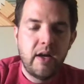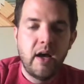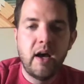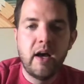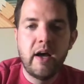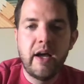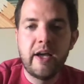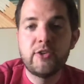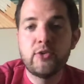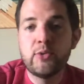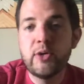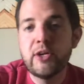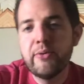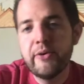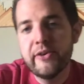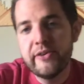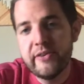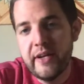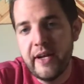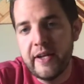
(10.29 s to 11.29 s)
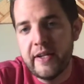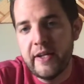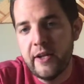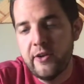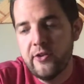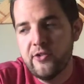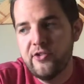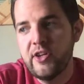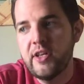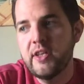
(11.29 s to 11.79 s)
as you increase kinetic
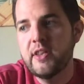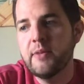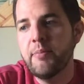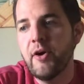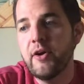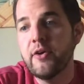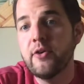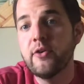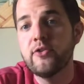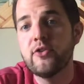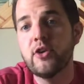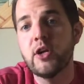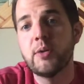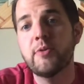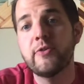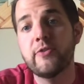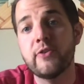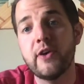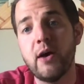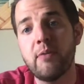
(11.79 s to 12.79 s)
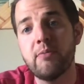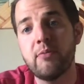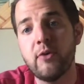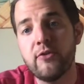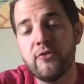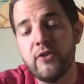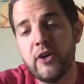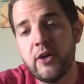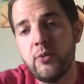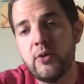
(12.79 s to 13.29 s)
energy, the particles are going to move around more
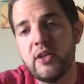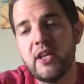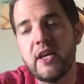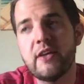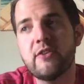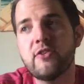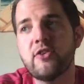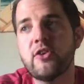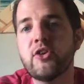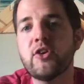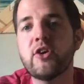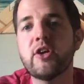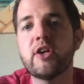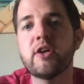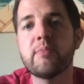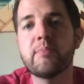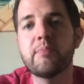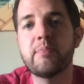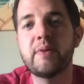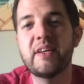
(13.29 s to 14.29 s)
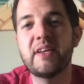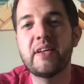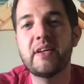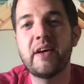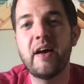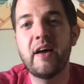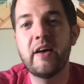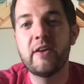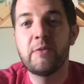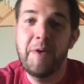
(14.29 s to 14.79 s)
frequently, and so they're going to be
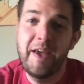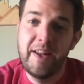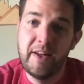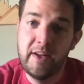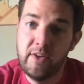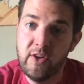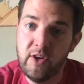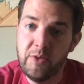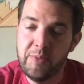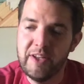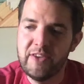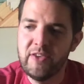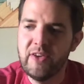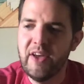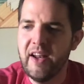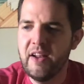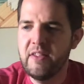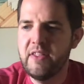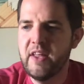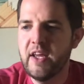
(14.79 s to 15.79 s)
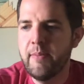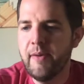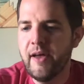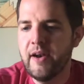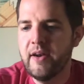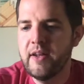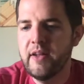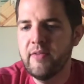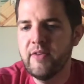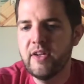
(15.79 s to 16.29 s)
expanding a little bit. So kind of think about
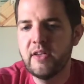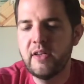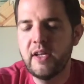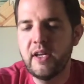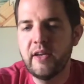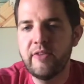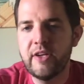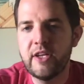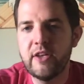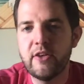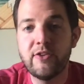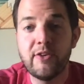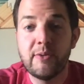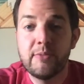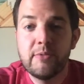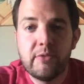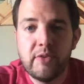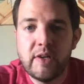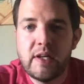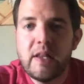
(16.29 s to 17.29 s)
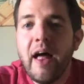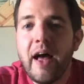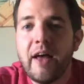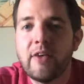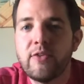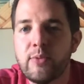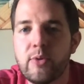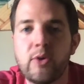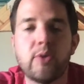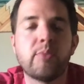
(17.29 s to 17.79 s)
it even in the terms of a
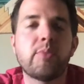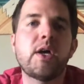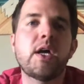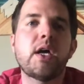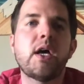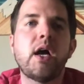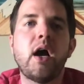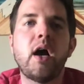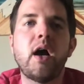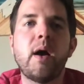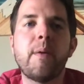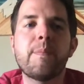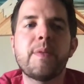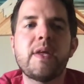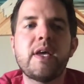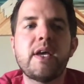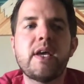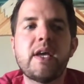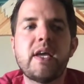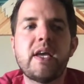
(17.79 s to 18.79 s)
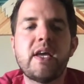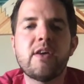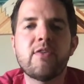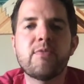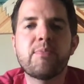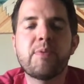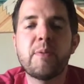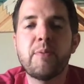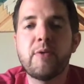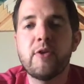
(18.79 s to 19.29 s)
classroom.
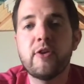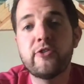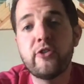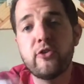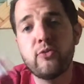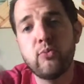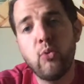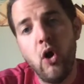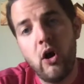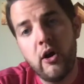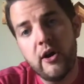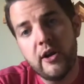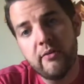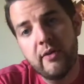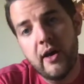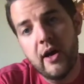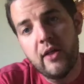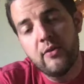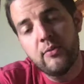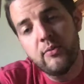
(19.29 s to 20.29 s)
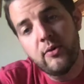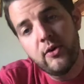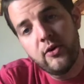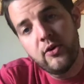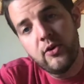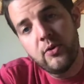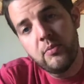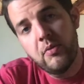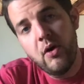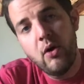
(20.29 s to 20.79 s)
If people are just walking around the
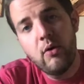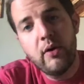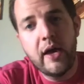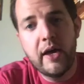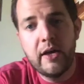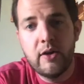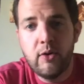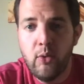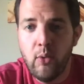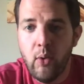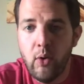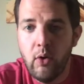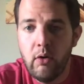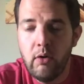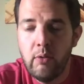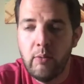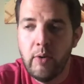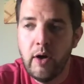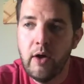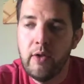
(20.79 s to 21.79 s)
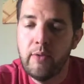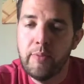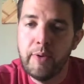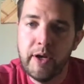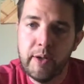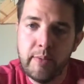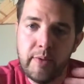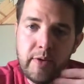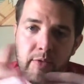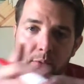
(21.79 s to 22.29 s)
room, okay, cool. Well, we're
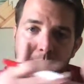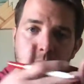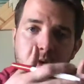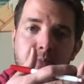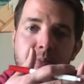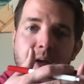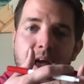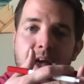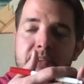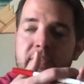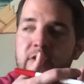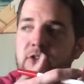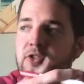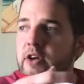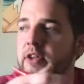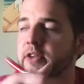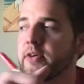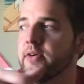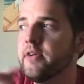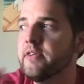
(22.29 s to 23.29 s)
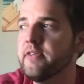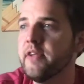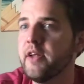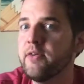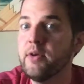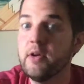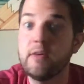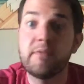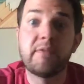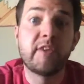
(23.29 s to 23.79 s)
going to be able to move past each other,
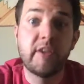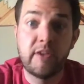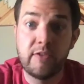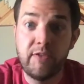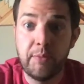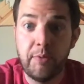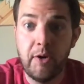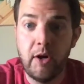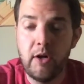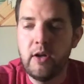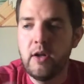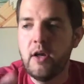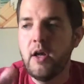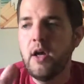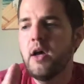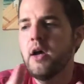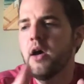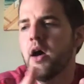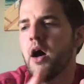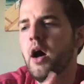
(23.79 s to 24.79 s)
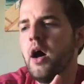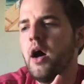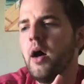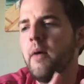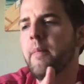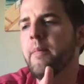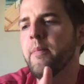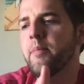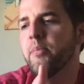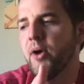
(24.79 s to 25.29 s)
etc., 6 feet apart.
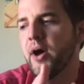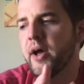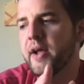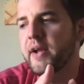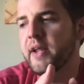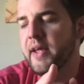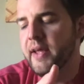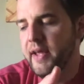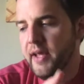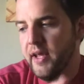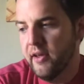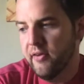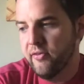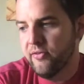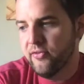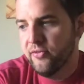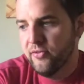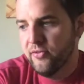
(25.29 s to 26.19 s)
But if